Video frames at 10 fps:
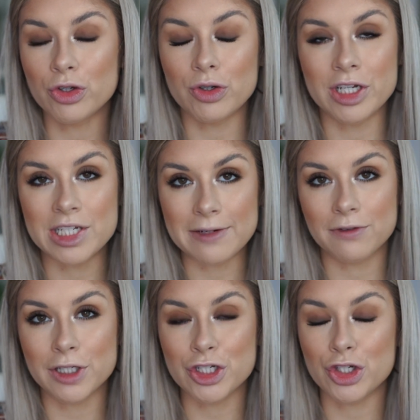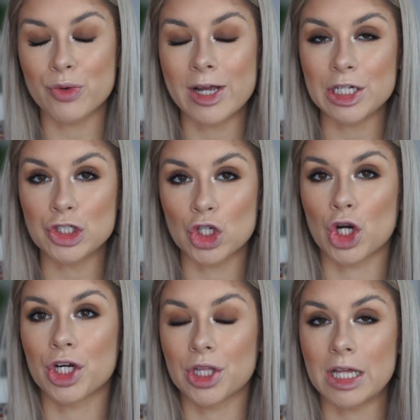you could definitely do a
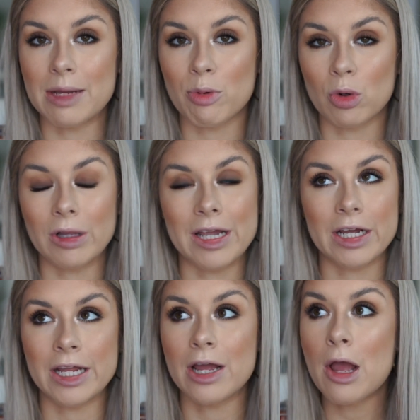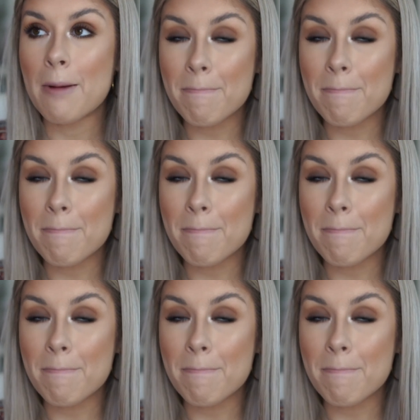dark lip or like a